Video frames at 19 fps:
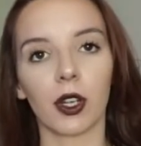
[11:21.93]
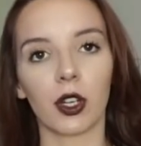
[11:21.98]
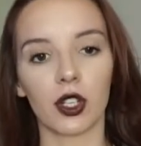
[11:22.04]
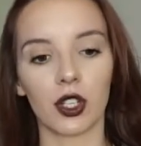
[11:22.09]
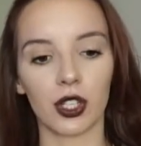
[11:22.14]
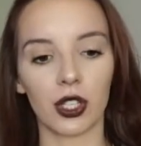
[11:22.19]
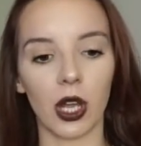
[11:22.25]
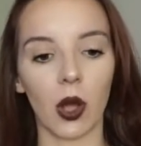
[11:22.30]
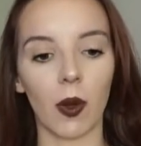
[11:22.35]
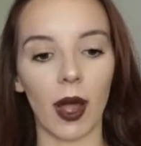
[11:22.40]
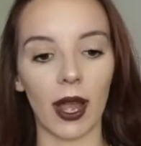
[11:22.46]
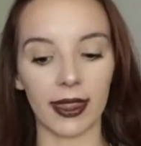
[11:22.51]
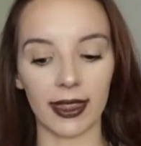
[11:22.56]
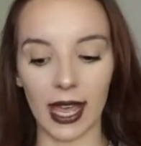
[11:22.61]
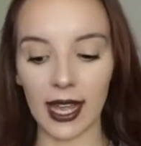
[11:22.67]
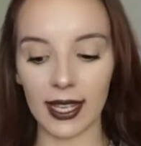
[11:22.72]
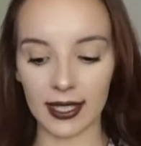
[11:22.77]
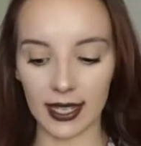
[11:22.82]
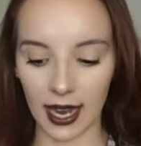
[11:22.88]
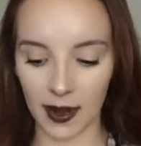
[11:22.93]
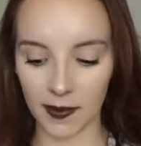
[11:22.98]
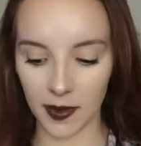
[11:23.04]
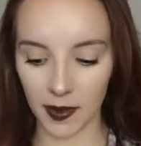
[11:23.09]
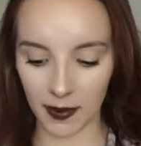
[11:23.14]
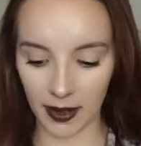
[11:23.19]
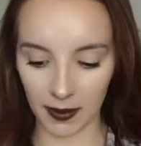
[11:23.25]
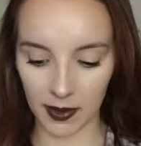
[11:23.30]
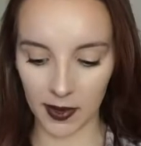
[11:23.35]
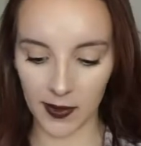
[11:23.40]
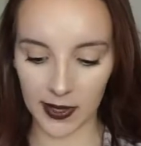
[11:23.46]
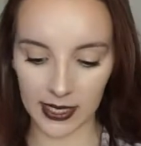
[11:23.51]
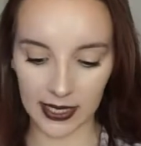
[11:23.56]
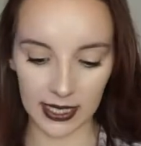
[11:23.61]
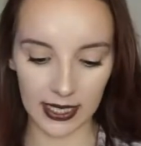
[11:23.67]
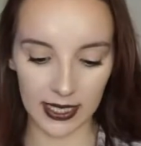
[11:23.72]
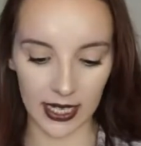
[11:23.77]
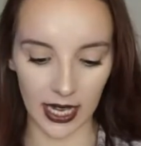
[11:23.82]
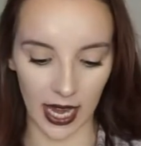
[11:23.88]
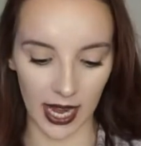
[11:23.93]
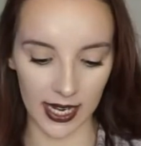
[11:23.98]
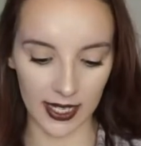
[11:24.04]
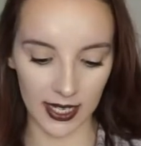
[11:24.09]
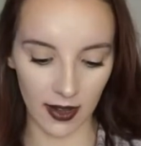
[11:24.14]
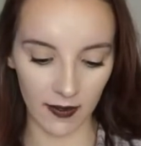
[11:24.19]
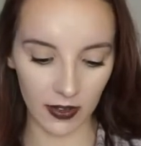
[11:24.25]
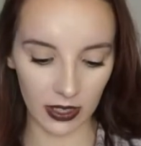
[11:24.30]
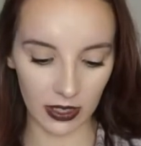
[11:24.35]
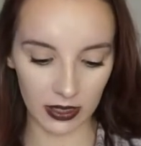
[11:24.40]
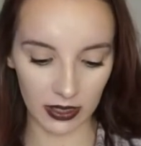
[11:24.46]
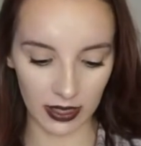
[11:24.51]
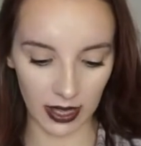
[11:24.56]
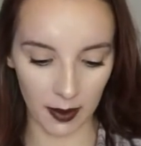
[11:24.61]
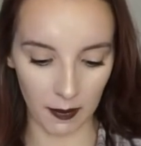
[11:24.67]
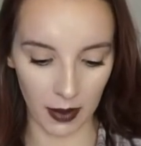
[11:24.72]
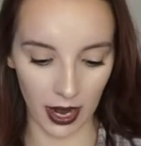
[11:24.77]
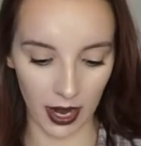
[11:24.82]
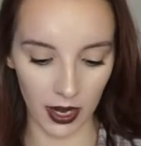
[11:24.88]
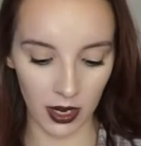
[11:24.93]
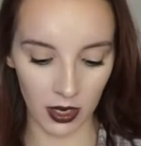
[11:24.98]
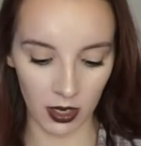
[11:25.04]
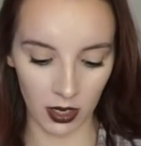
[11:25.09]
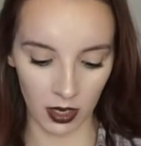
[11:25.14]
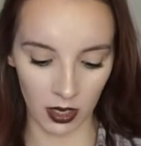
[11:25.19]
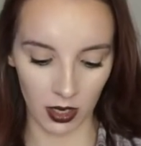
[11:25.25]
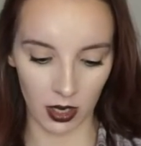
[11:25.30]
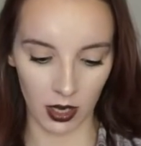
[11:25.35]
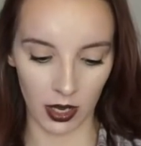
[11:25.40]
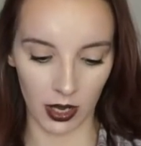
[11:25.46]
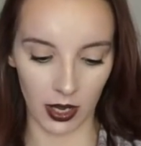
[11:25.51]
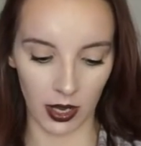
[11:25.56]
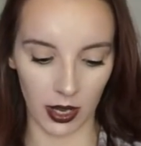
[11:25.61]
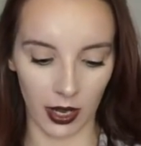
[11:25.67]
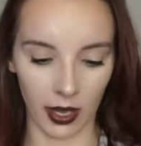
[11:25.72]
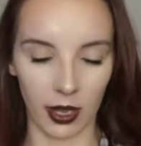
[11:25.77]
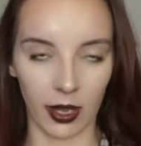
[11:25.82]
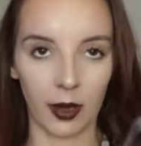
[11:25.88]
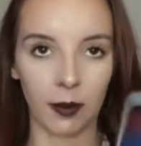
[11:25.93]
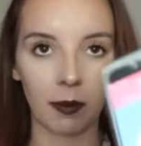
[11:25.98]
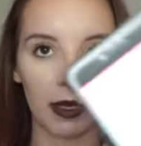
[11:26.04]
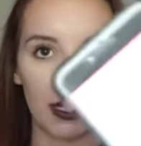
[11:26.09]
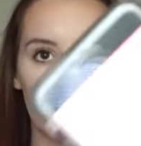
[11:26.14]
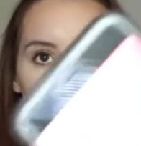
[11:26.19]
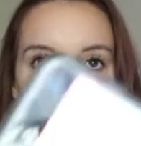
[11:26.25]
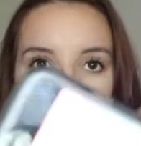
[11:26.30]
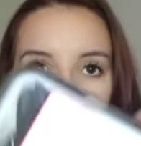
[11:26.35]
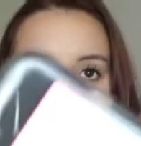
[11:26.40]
So at that time, the baby was the size of a lemon. See,